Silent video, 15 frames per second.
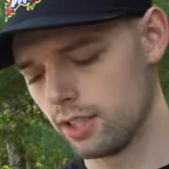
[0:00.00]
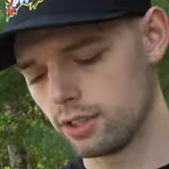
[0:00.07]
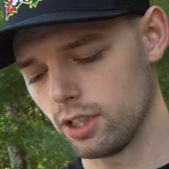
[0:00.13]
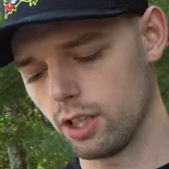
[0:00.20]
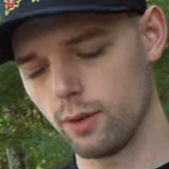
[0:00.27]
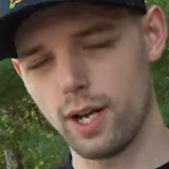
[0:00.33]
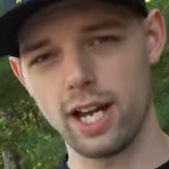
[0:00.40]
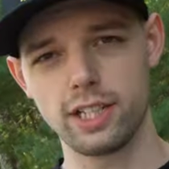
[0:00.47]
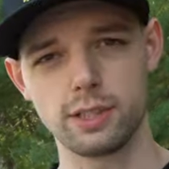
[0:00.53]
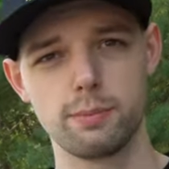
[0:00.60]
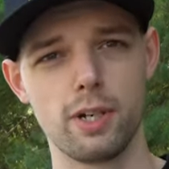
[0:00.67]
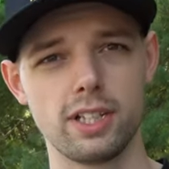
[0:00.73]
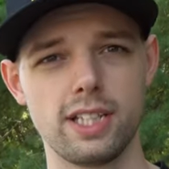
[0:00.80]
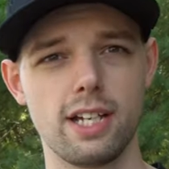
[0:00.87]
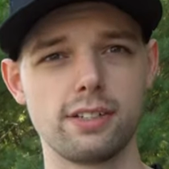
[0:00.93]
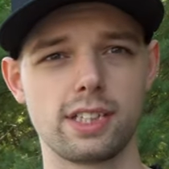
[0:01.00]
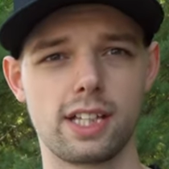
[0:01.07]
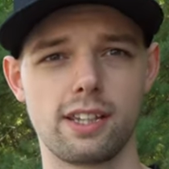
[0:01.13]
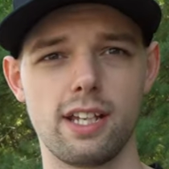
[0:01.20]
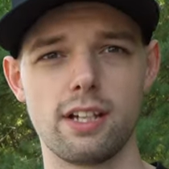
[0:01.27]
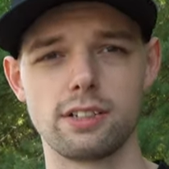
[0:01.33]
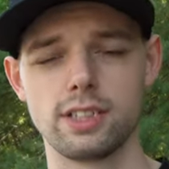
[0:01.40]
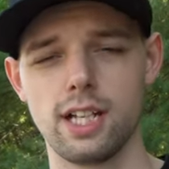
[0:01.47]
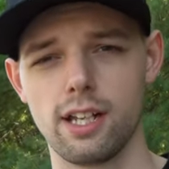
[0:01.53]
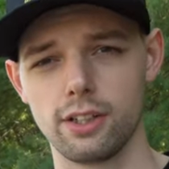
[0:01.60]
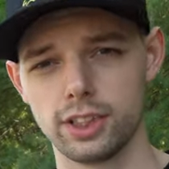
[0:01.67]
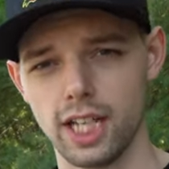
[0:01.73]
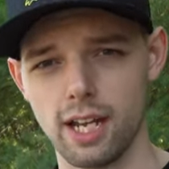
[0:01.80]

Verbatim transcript: So I just bought that, it was like a $1,000.